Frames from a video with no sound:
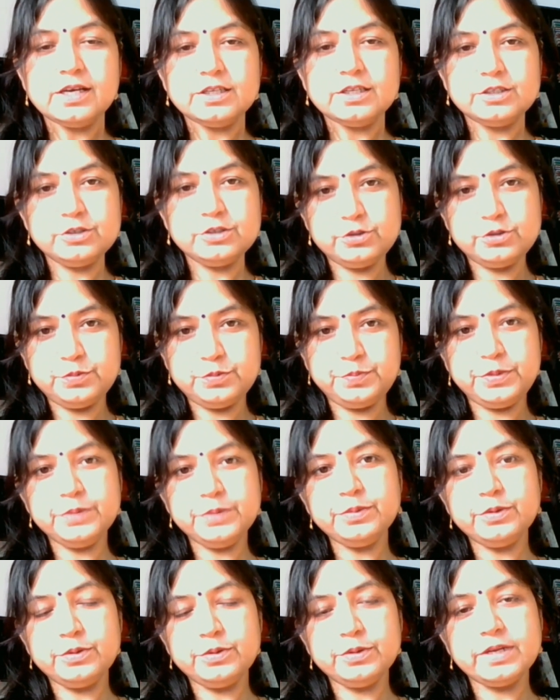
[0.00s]
the
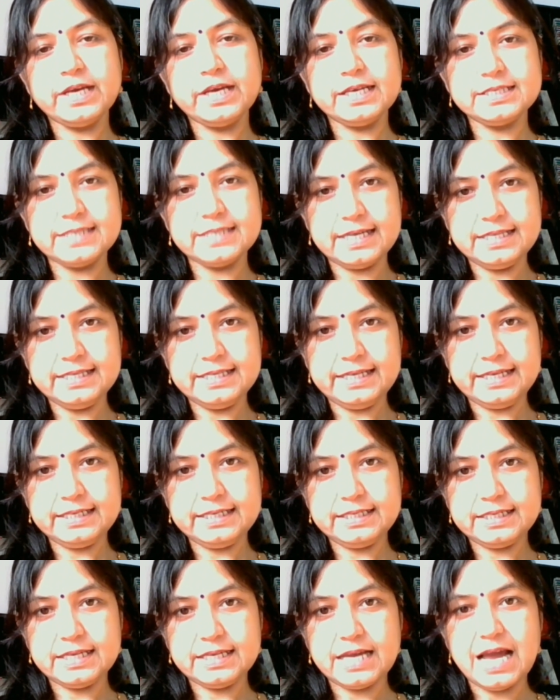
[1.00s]
Supreme Court has held
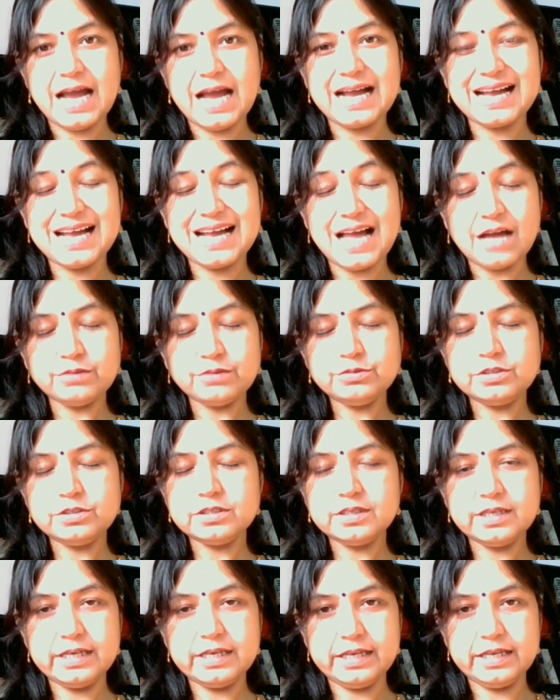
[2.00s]
that a
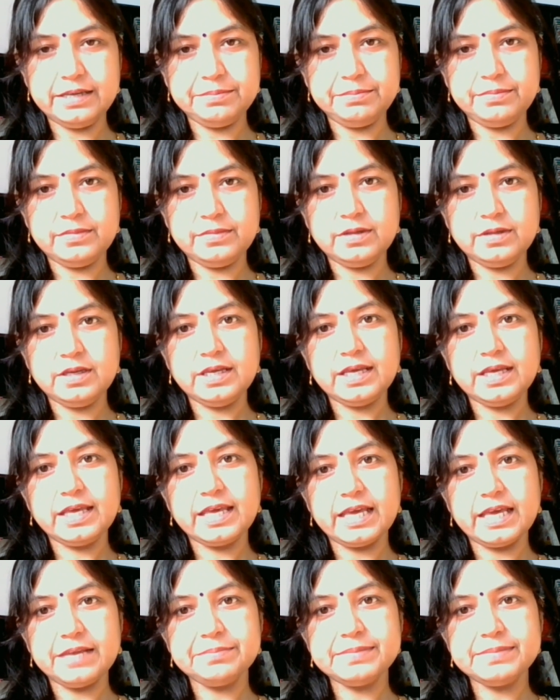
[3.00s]
counterclaim
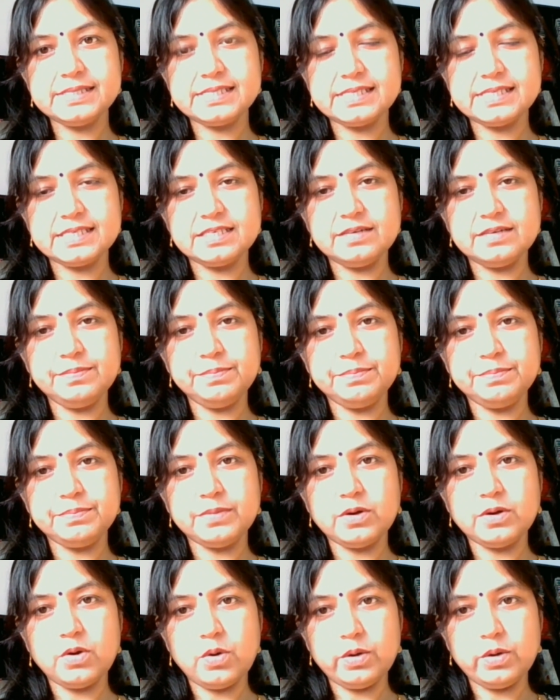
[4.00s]
can be set up
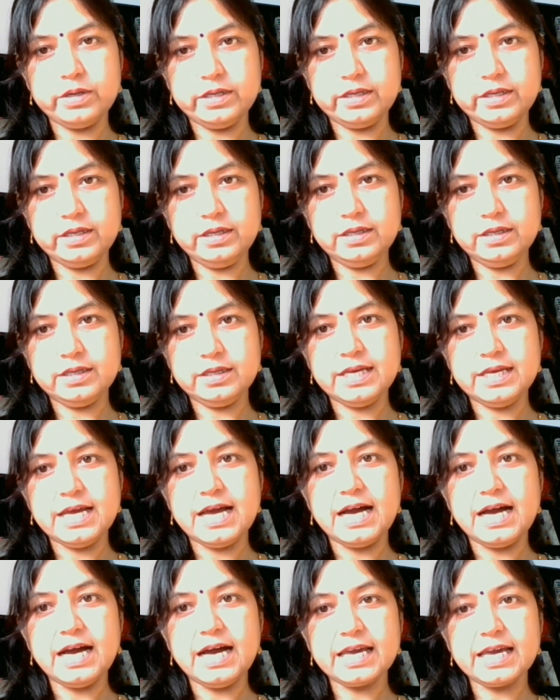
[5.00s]
only
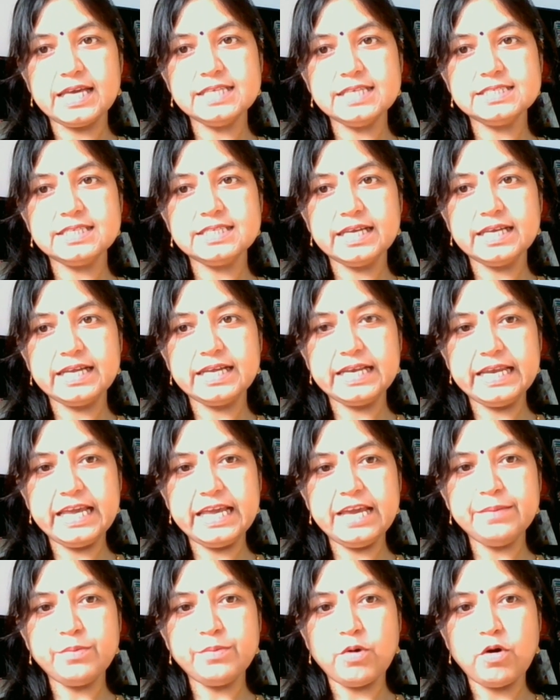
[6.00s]
against the
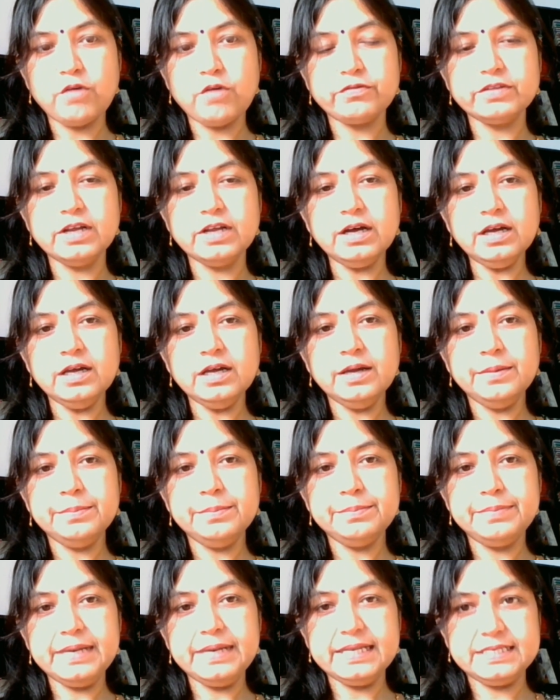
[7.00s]
claim of the
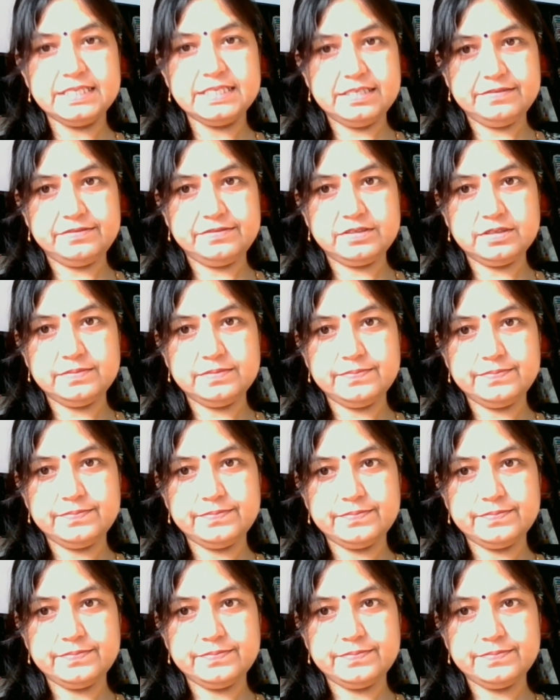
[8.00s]
plaintiffs.